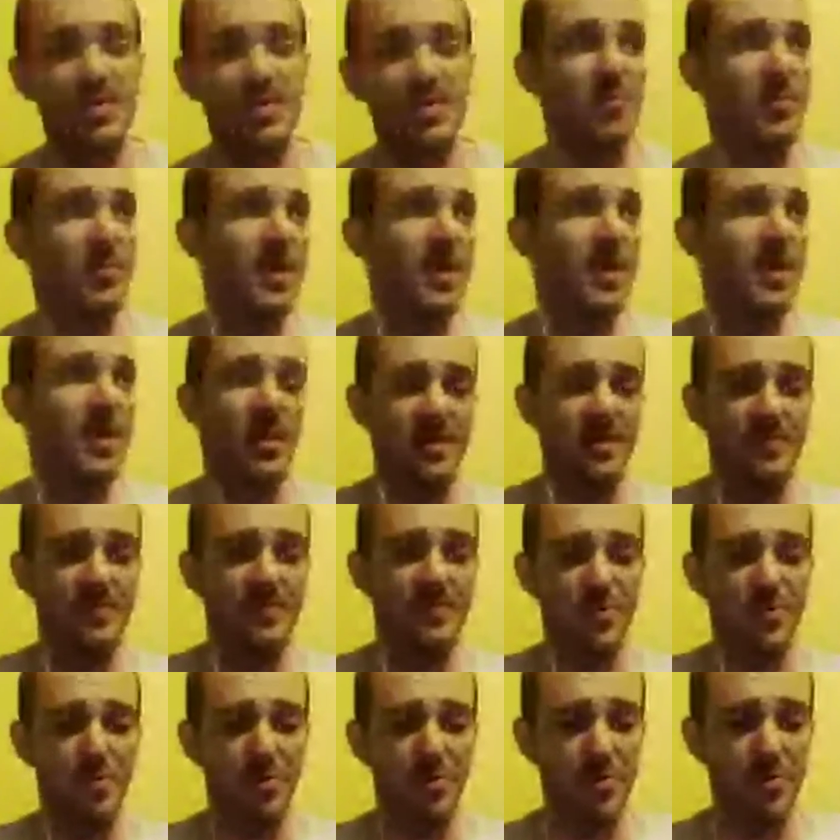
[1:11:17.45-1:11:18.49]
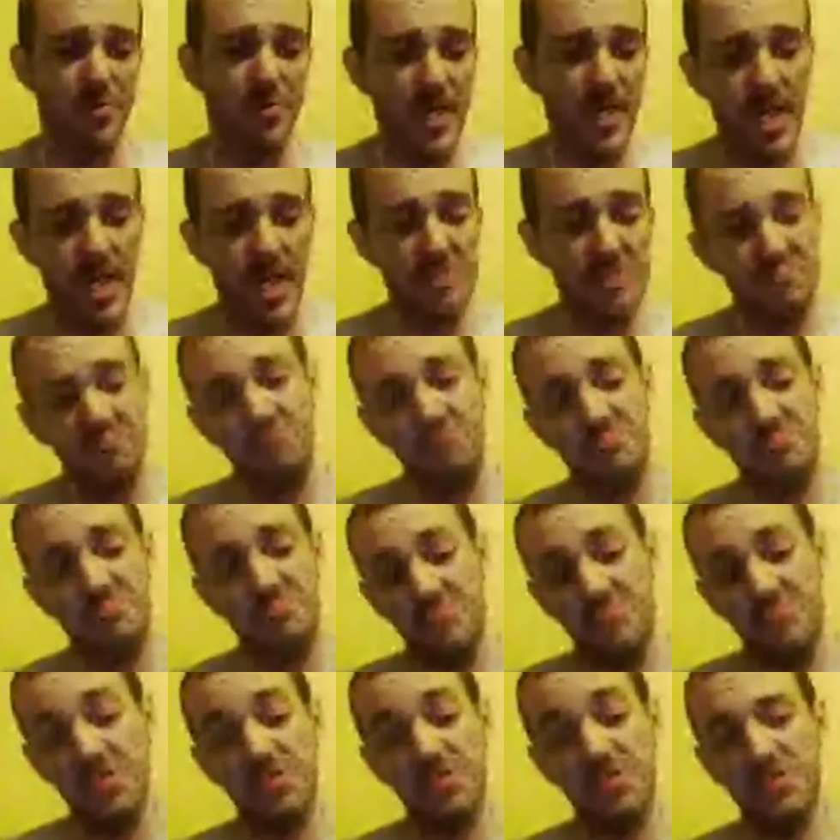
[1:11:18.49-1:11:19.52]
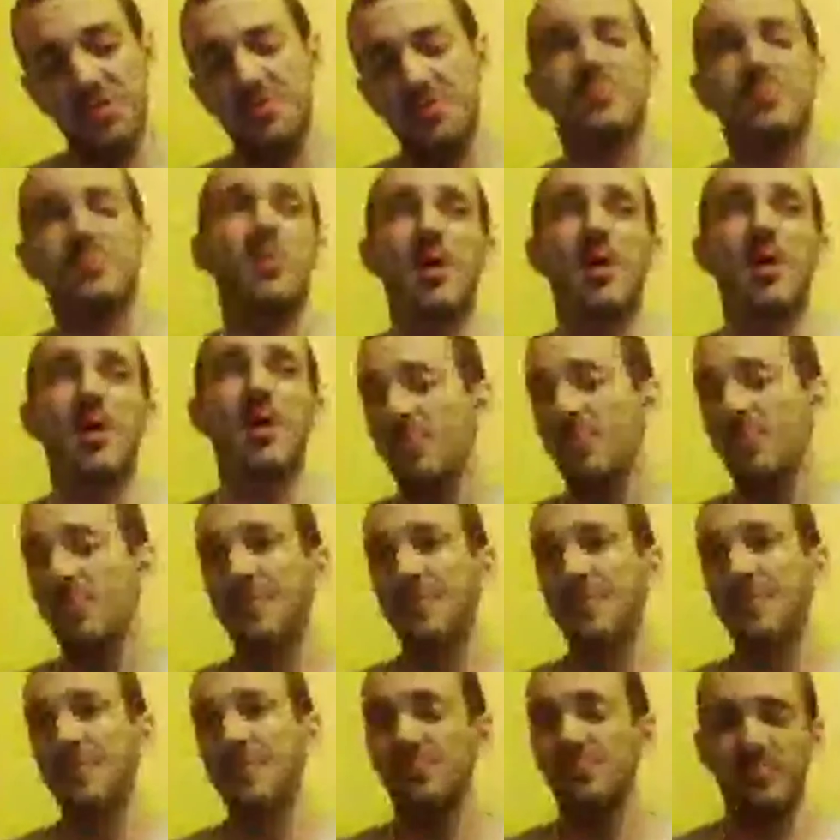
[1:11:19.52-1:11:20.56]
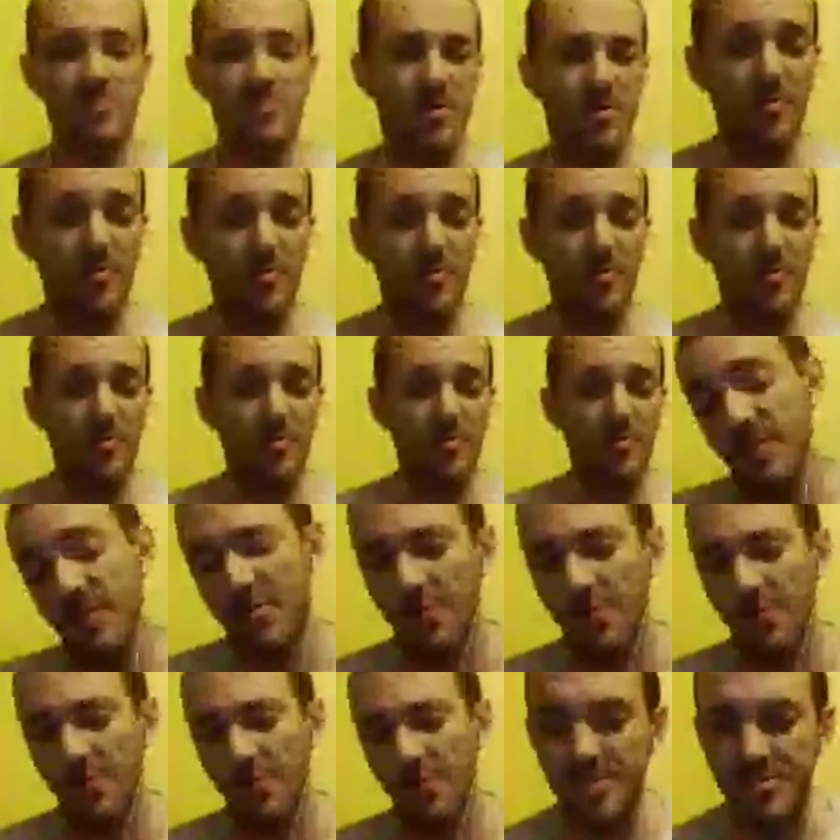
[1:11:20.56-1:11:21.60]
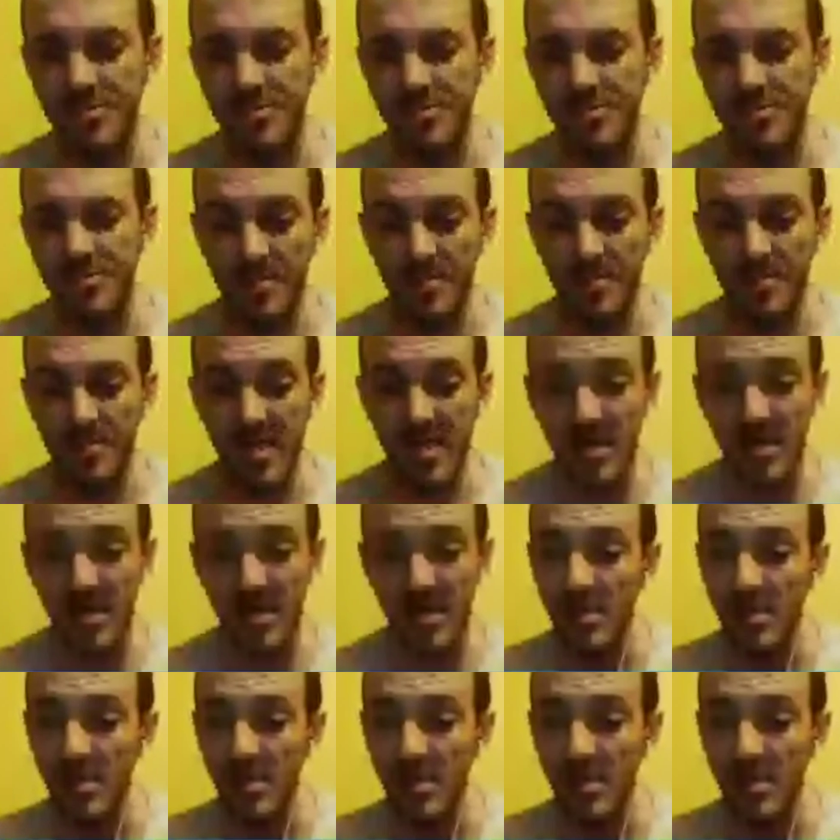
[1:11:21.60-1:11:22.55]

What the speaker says: I mean, we got a living room. We got, we do have a garage because I made it.